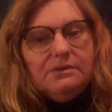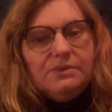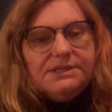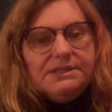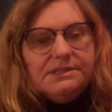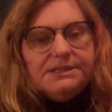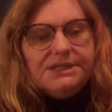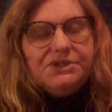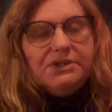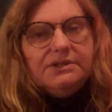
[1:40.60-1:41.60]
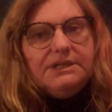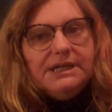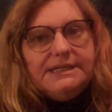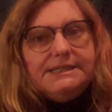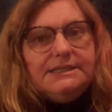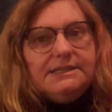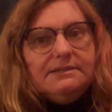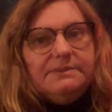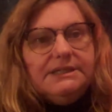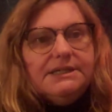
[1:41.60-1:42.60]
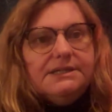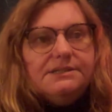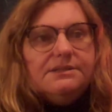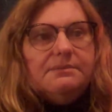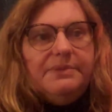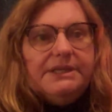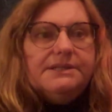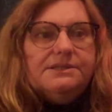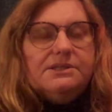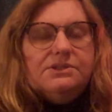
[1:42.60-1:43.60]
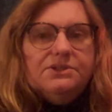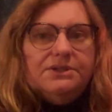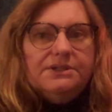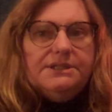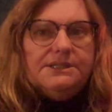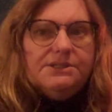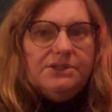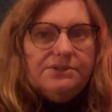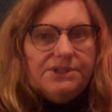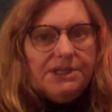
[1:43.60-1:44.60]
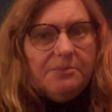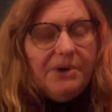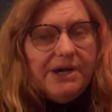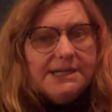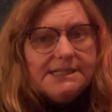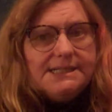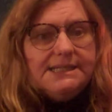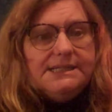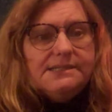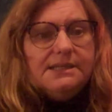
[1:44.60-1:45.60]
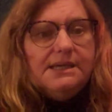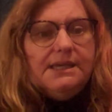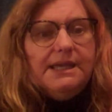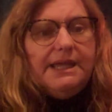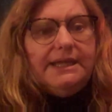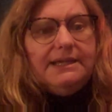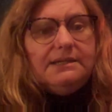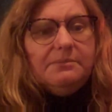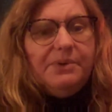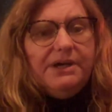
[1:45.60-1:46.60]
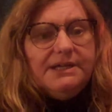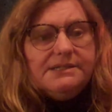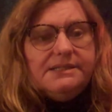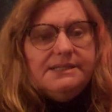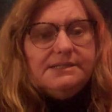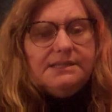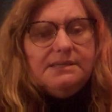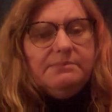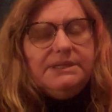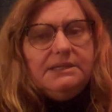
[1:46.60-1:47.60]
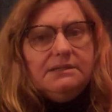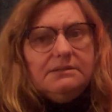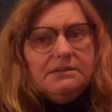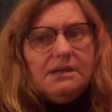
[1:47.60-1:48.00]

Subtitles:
wasn't such a good idea because the biggest concern is using epoxies, and epoxies can be